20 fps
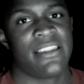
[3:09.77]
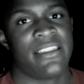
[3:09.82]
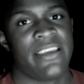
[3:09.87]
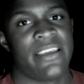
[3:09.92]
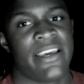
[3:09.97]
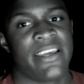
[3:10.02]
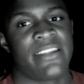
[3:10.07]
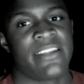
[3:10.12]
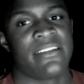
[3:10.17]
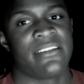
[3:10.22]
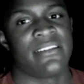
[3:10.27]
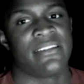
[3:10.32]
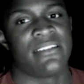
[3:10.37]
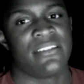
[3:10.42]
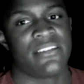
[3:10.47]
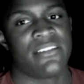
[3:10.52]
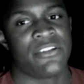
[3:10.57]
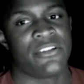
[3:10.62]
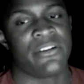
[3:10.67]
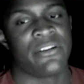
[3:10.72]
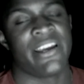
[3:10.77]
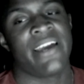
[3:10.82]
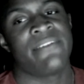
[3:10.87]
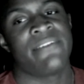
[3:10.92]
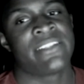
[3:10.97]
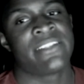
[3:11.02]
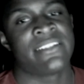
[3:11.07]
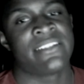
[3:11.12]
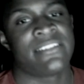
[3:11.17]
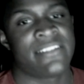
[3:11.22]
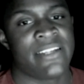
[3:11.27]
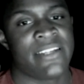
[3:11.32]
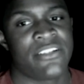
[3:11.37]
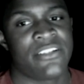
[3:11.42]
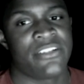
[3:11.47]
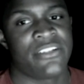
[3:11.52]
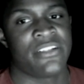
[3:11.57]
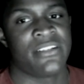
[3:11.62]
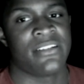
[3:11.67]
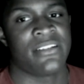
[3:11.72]
that you're having this
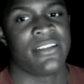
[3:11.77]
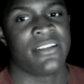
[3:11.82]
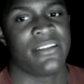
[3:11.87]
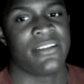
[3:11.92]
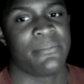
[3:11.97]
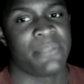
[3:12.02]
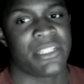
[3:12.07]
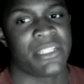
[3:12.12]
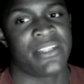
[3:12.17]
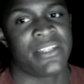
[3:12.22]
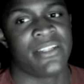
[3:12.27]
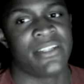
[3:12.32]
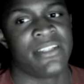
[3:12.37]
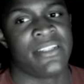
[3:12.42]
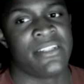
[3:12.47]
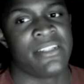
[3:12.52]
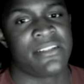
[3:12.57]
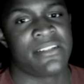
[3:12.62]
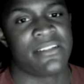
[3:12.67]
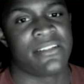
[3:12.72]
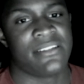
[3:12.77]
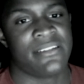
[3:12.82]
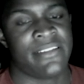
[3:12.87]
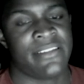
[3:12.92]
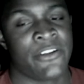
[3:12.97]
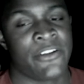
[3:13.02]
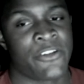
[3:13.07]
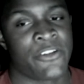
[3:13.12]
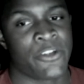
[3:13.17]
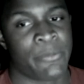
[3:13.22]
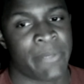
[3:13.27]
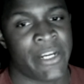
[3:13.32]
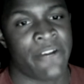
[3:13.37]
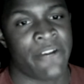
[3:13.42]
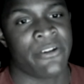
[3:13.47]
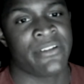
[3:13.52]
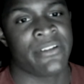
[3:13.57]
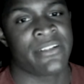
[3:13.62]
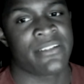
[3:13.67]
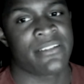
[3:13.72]
tension because they are your
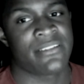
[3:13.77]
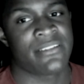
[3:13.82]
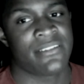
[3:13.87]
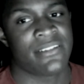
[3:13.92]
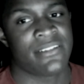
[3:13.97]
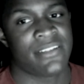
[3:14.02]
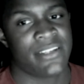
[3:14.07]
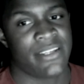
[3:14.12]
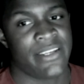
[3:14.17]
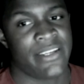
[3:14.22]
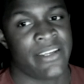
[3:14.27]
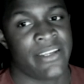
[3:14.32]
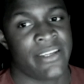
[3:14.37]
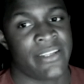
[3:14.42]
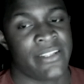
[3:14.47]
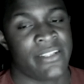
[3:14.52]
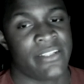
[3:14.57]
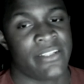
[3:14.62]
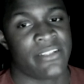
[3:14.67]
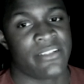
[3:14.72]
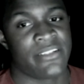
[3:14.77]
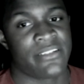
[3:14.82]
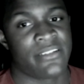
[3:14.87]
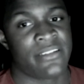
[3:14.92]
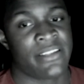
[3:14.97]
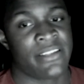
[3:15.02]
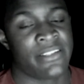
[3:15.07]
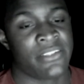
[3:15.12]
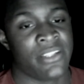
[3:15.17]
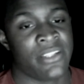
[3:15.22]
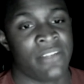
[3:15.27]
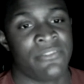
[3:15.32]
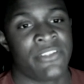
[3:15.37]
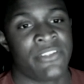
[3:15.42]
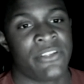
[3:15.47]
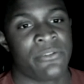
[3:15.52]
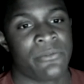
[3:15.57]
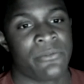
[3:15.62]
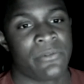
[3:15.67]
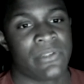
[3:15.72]
parents, and they love
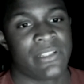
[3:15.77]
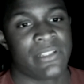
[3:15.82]
you,